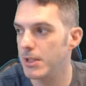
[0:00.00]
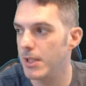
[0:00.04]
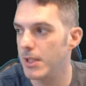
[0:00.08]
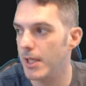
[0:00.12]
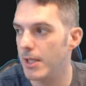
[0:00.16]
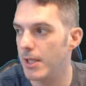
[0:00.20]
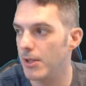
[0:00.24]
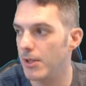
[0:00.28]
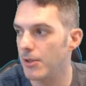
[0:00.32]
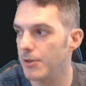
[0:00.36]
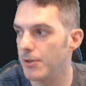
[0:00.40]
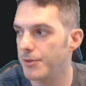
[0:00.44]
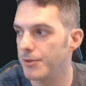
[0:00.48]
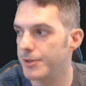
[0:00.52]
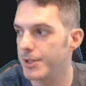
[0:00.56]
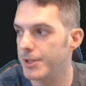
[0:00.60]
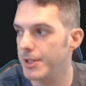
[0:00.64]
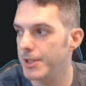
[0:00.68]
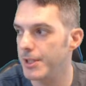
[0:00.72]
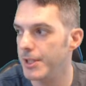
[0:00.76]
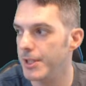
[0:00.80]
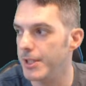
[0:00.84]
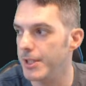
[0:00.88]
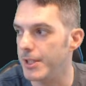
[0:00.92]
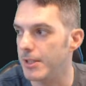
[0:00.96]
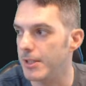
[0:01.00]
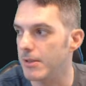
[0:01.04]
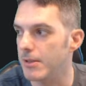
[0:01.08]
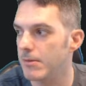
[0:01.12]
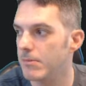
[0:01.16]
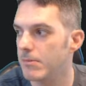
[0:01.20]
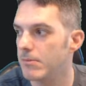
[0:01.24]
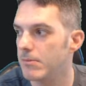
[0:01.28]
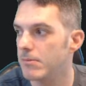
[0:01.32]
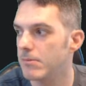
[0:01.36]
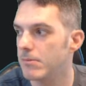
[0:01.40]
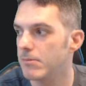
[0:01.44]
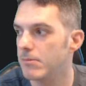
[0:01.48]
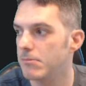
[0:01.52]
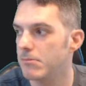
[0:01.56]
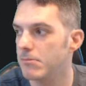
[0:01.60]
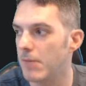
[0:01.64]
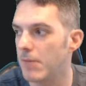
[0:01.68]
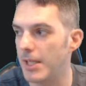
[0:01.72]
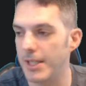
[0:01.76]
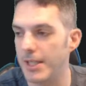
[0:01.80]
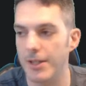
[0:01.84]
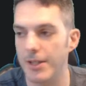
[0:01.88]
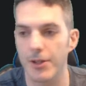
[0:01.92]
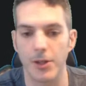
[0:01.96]
LTE.
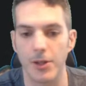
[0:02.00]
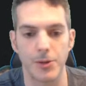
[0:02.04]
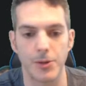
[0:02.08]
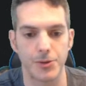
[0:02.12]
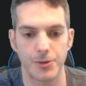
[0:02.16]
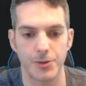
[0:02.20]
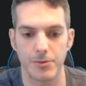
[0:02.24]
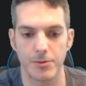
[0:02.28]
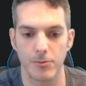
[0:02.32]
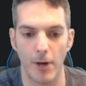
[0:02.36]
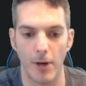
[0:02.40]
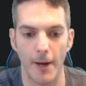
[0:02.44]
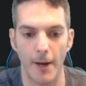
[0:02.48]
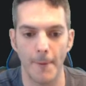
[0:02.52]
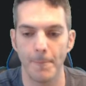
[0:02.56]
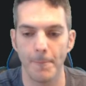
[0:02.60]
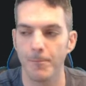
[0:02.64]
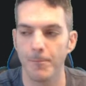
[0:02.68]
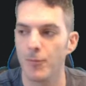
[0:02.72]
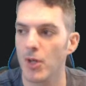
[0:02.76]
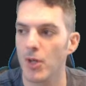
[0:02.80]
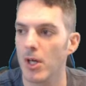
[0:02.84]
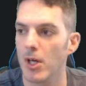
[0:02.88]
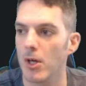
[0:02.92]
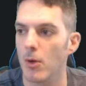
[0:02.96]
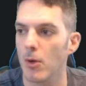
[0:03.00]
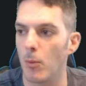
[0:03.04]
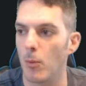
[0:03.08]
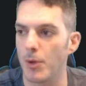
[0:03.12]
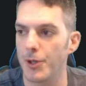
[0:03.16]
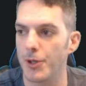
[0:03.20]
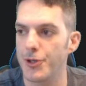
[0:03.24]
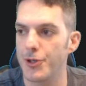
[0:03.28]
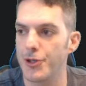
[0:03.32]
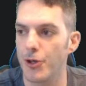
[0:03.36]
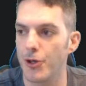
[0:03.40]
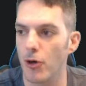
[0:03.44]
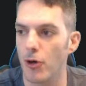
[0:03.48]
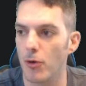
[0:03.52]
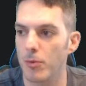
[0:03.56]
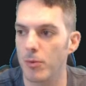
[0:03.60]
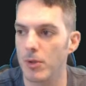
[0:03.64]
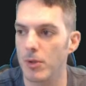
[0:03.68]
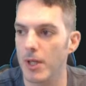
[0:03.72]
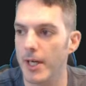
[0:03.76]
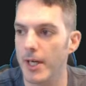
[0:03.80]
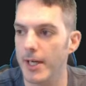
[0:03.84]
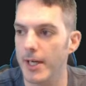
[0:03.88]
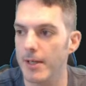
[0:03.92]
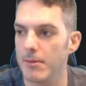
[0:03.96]
Any of those, right? What is your
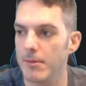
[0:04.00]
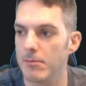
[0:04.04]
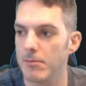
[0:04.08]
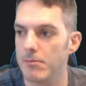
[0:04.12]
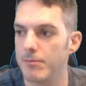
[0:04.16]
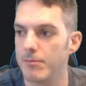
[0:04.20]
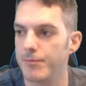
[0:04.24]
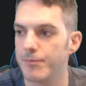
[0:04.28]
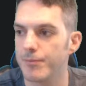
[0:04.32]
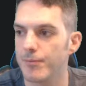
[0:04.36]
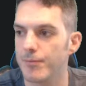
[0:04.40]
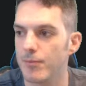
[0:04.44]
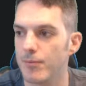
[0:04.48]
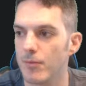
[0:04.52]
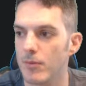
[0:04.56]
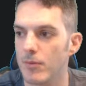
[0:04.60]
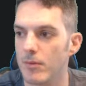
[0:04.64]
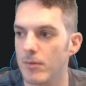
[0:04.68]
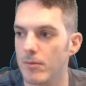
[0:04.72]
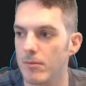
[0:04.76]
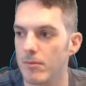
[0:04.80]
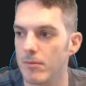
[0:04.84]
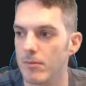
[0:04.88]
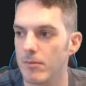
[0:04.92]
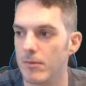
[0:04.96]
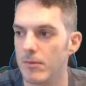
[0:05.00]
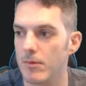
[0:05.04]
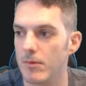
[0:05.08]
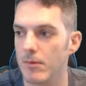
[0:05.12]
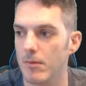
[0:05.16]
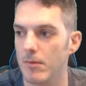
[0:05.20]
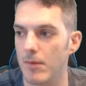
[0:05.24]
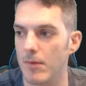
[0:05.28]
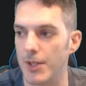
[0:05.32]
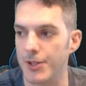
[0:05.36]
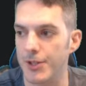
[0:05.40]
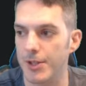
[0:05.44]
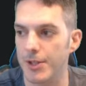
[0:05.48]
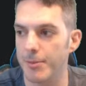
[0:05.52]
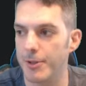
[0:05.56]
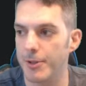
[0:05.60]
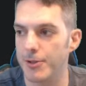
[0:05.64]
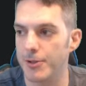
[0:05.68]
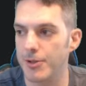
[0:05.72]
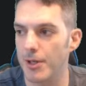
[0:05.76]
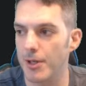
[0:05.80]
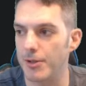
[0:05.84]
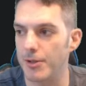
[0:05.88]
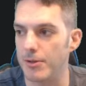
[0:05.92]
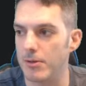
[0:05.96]
overlay? That's going to be your
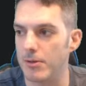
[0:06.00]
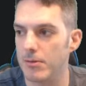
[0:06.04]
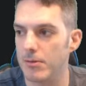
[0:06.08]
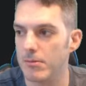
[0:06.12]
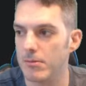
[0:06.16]
tunnel.